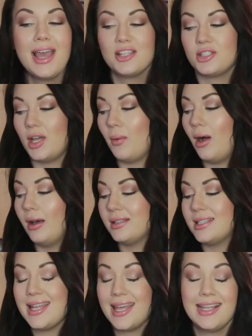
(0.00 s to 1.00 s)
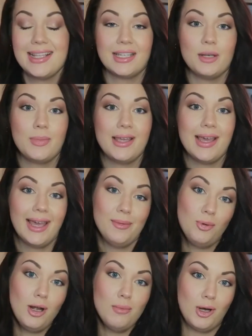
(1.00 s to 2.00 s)
So today is going to be a
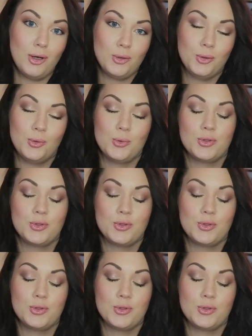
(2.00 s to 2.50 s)
Primark haul.